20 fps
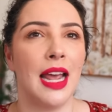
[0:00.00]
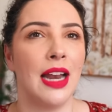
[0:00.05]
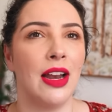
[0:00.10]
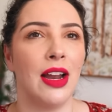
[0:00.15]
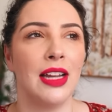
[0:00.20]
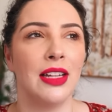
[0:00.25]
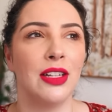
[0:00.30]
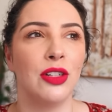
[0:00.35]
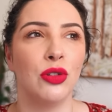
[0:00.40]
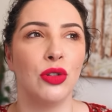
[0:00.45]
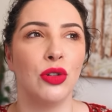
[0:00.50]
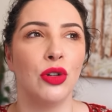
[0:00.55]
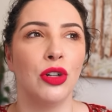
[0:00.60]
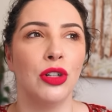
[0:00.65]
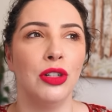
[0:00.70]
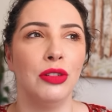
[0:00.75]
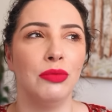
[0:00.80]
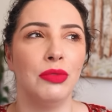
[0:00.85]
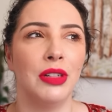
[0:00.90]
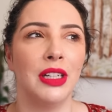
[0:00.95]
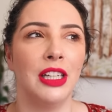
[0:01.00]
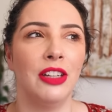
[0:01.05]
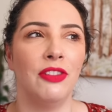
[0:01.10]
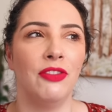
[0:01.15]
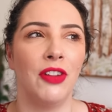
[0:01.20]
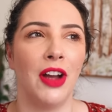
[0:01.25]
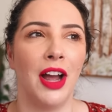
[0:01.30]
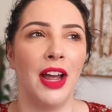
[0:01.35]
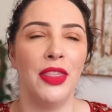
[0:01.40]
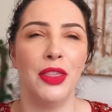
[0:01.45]
And I couldn't really
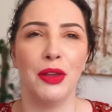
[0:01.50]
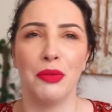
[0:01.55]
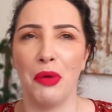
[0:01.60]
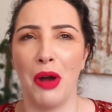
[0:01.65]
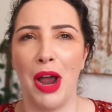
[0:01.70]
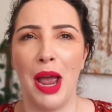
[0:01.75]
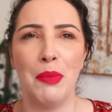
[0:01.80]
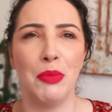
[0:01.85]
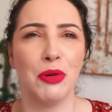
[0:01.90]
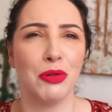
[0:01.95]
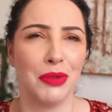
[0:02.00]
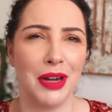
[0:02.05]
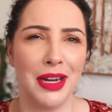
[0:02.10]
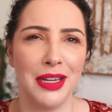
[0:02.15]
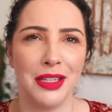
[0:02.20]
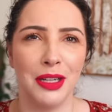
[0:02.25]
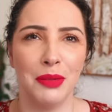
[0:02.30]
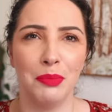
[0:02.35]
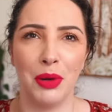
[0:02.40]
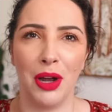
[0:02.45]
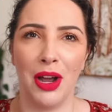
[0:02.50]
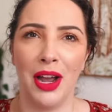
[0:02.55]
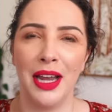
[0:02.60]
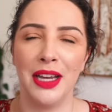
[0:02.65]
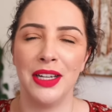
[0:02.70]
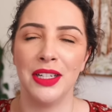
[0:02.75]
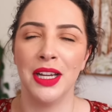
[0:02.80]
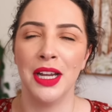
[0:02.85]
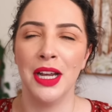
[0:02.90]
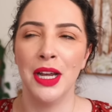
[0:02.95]
find the rhyme or reason
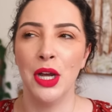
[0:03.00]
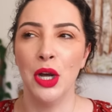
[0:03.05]
behind